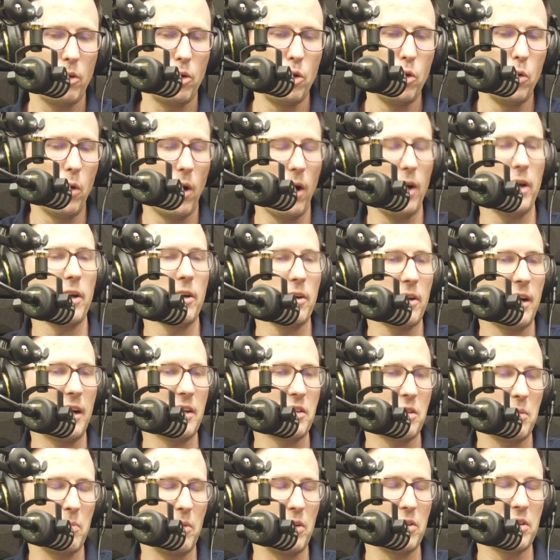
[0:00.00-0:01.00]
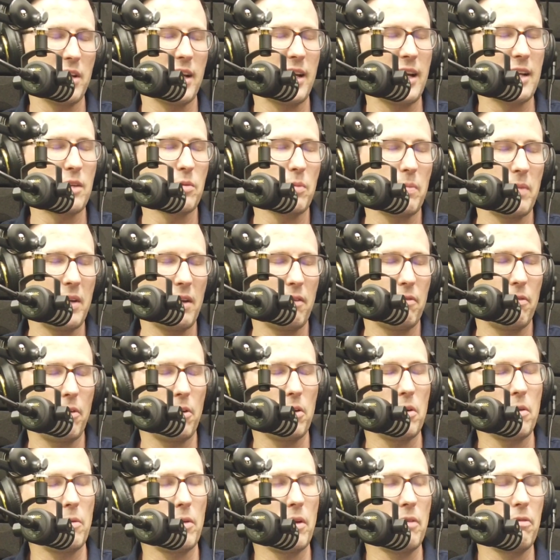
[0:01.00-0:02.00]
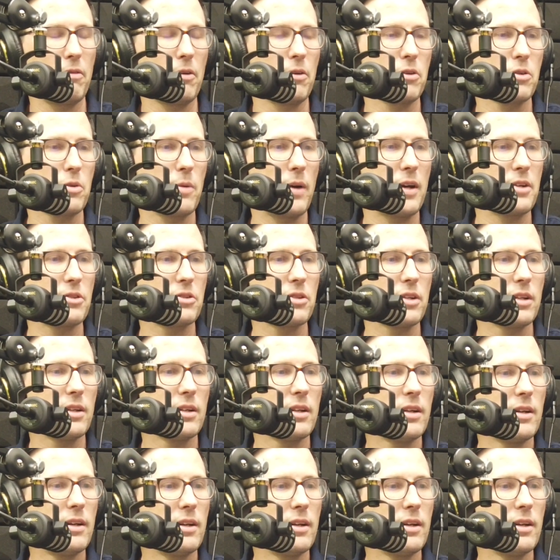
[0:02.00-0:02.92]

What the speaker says: Who are your customers? I guess would be the first question.